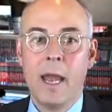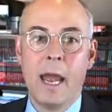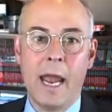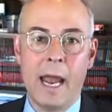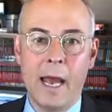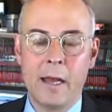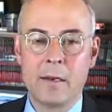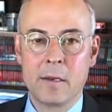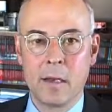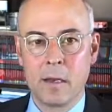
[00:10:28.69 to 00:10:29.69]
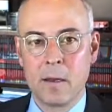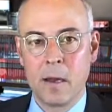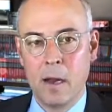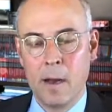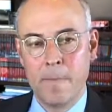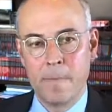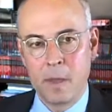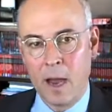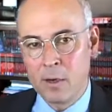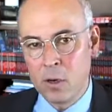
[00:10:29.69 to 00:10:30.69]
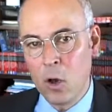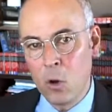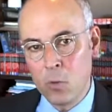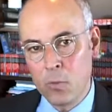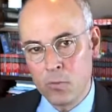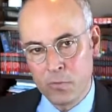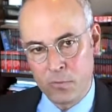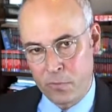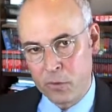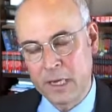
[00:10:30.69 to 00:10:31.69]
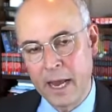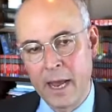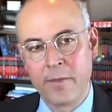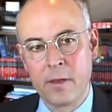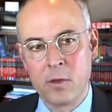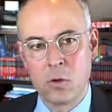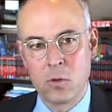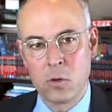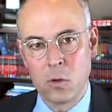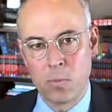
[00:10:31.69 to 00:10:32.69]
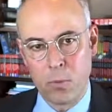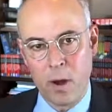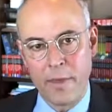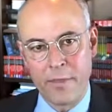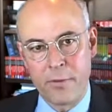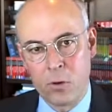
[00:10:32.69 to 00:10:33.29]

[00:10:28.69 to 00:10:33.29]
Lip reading: and I know firsthand that your breadth,